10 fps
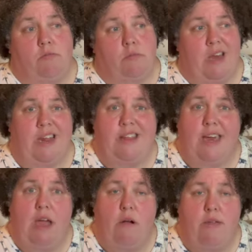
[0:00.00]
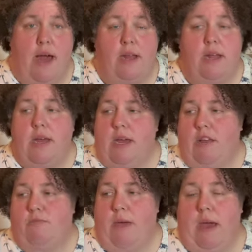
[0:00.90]
kind of take care of that
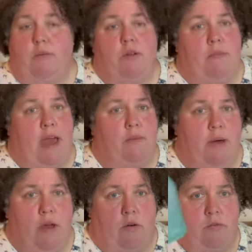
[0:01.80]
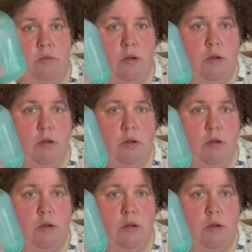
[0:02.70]
is be able to make my own